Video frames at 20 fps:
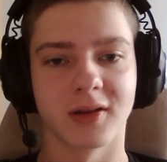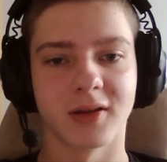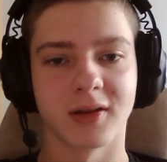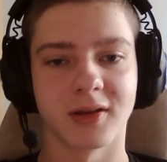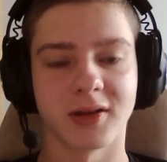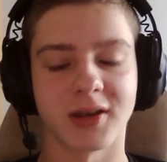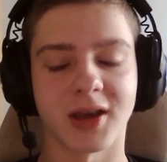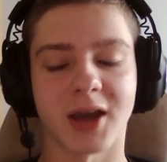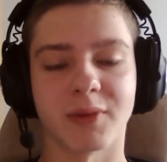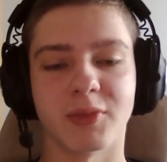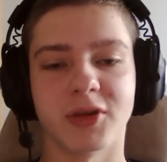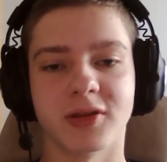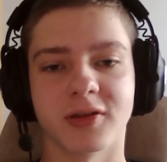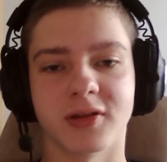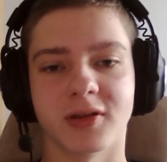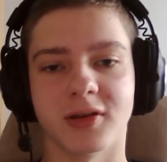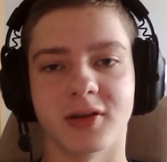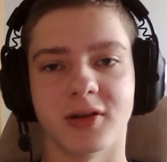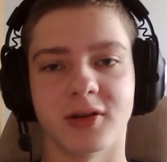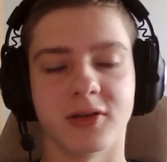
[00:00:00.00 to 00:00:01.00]
Yeah, I mean
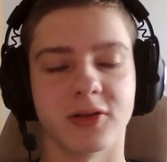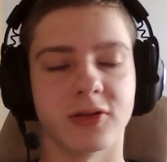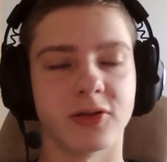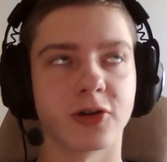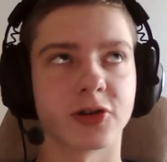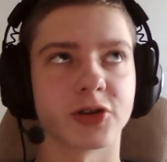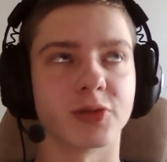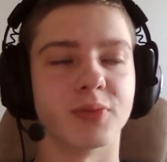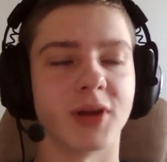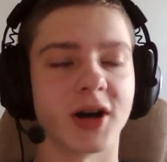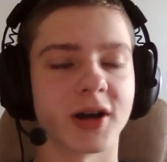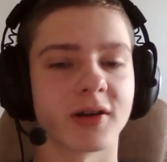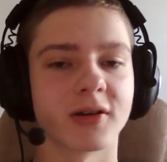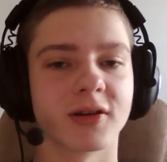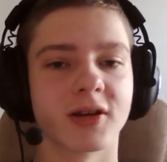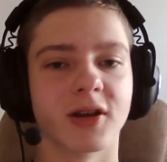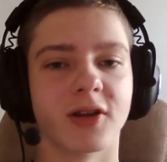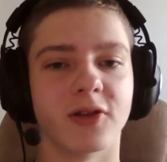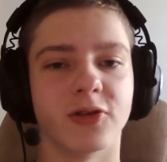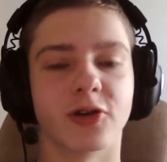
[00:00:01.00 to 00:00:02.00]
not
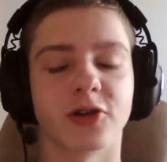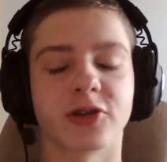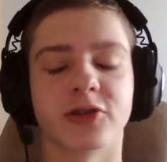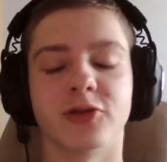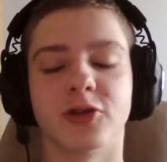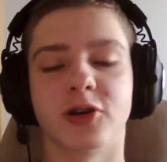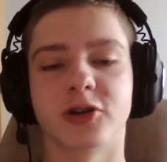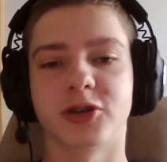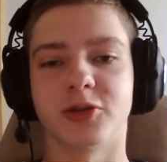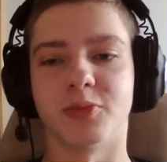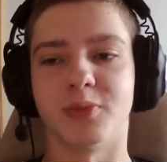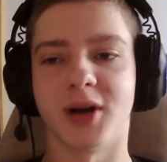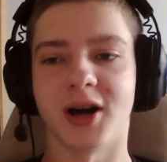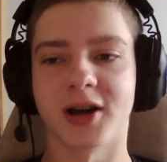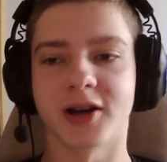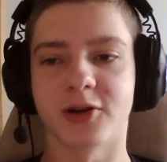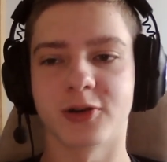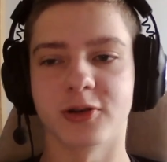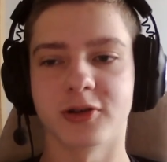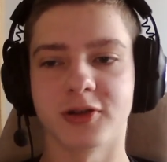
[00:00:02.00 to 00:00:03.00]

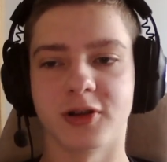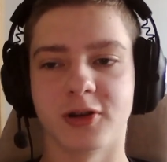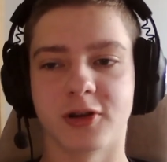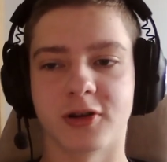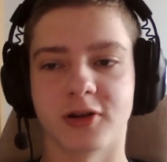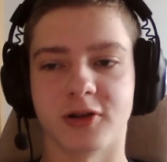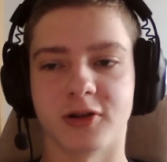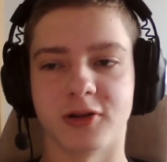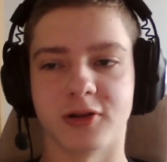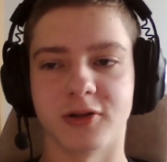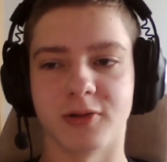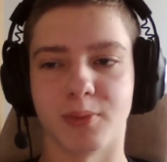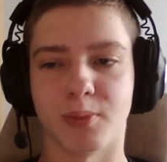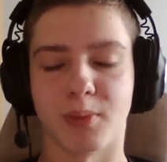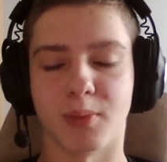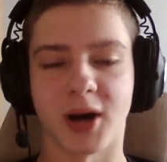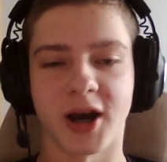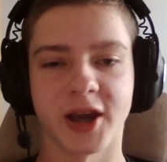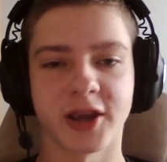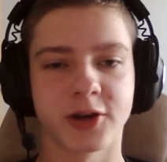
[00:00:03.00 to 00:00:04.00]
macro, tylko
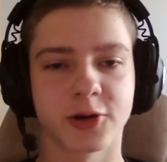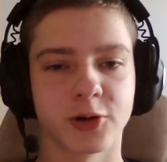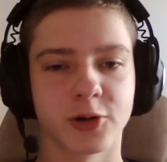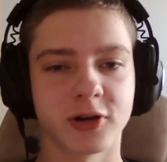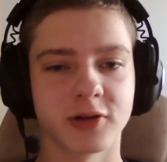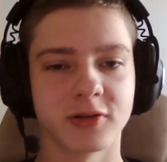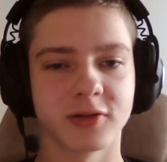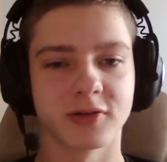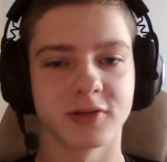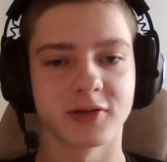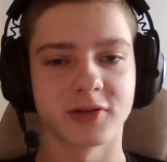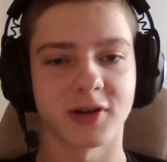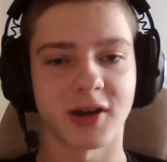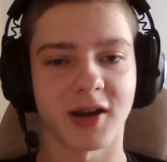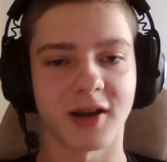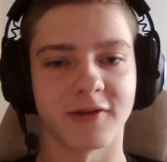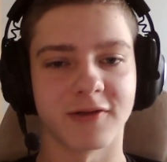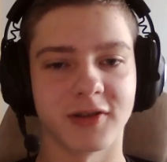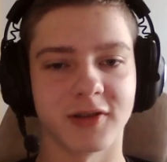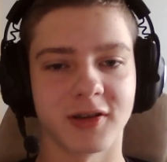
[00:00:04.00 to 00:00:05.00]
micro,
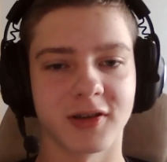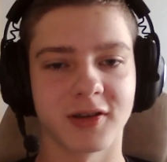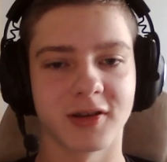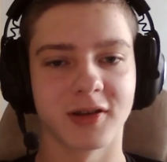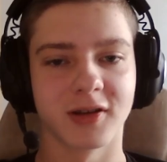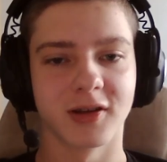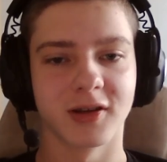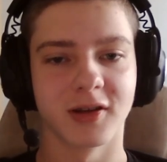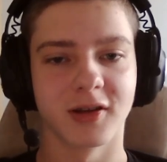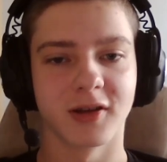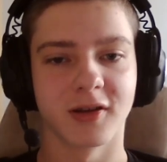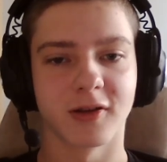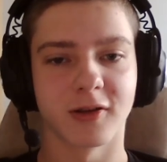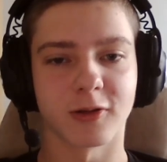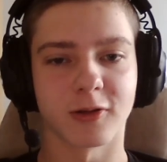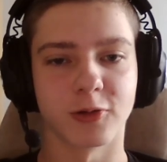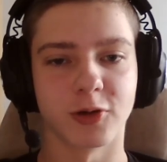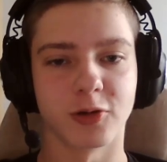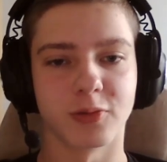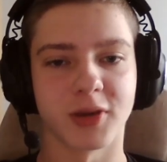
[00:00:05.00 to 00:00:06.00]
I think.
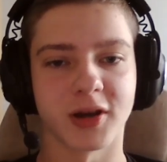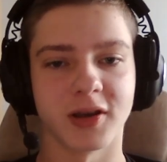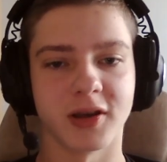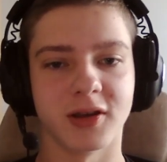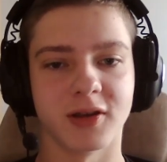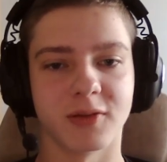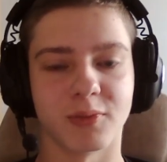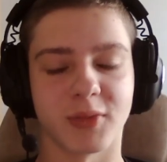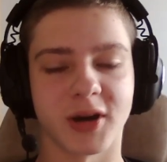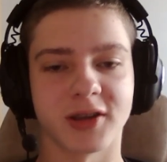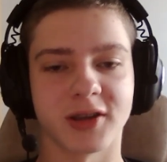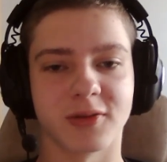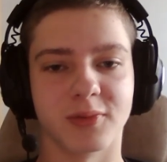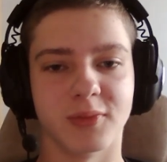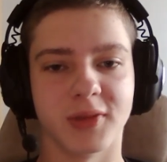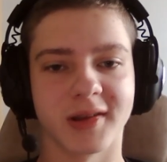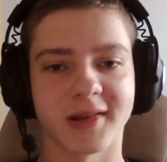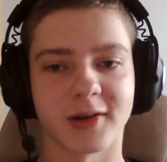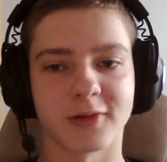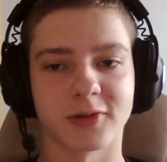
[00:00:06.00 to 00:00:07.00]
So you might
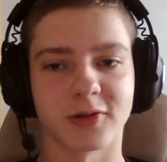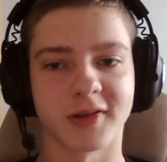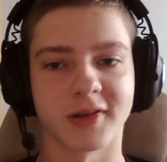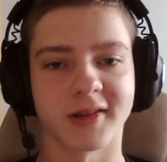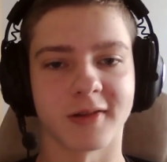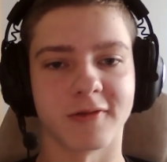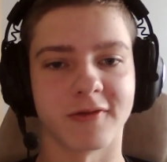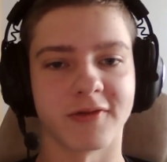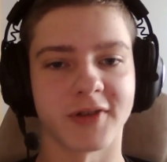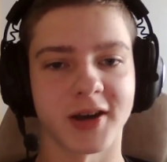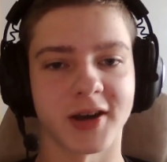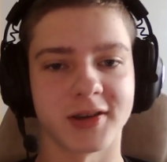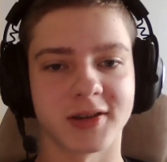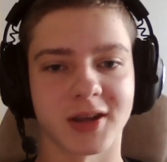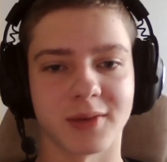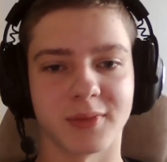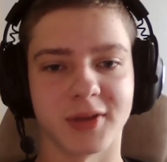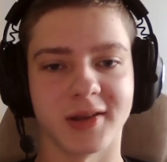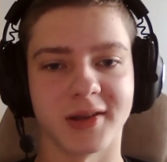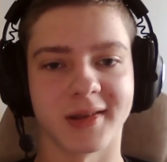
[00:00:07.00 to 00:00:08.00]
miss out on some
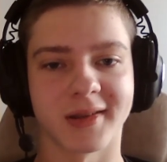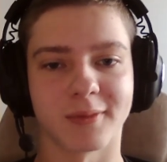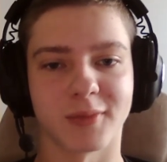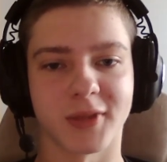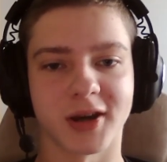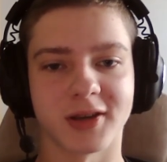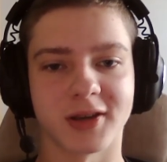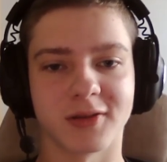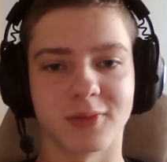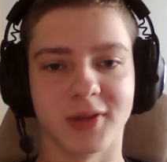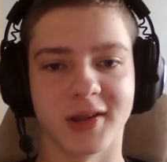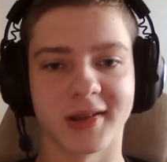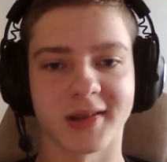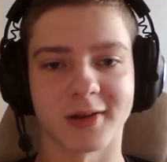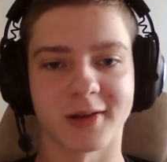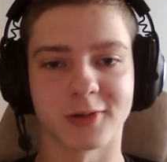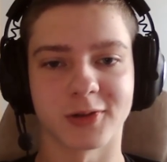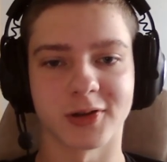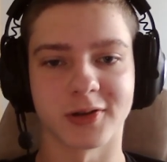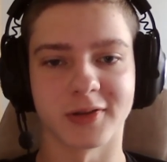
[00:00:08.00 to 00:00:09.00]
vitamins, might miss
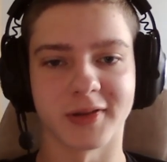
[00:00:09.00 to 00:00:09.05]
out on